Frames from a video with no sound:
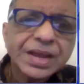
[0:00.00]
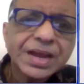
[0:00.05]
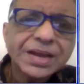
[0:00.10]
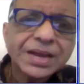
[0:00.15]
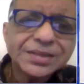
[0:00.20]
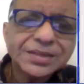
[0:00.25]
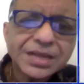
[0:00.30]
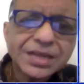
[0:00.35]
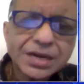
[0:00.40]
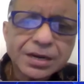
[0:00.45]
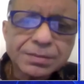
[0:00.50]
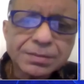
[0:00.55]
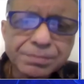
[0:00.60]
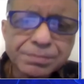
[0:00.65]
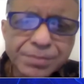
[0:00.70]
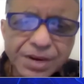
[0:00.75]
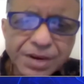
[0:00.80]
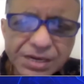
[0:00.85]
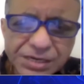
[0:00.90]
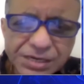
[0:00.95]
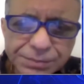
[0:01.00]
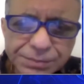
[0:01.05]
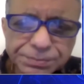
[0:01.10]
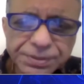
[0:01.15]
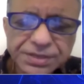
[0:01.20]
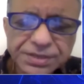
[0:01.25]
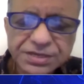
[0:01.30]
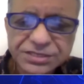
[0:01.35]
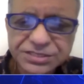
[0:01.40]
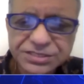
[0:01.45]
and there are
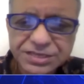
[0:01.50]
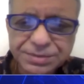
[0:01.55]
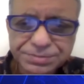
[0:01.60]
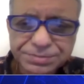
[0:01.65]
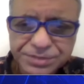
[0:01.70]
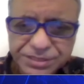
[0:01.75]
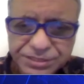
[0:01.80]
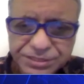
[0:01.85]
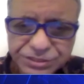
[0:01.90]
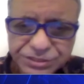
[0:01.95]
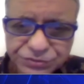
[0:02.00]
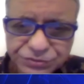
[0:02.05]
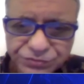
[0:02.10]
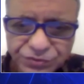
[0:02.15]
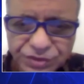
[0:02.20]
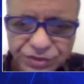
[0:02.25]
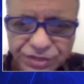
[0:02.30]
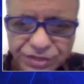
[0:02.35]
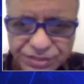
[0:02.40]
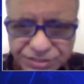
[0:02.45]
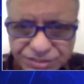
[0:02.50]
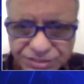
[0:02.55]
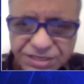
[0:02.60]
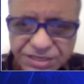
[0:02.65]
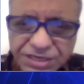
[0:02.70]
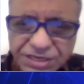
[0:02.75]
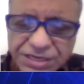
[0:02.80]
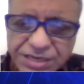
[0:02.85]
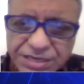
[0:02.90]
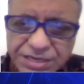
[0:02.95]
multiple receptors for its
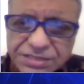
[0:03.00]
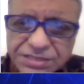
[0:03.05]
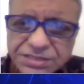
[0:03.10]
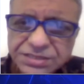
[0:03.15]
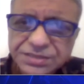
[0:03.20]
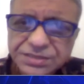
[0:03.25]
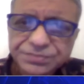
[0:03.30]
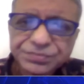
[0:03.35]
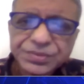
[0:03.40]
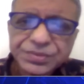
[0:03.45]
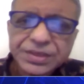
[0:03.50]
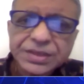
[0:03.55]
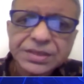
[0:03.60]
clearance,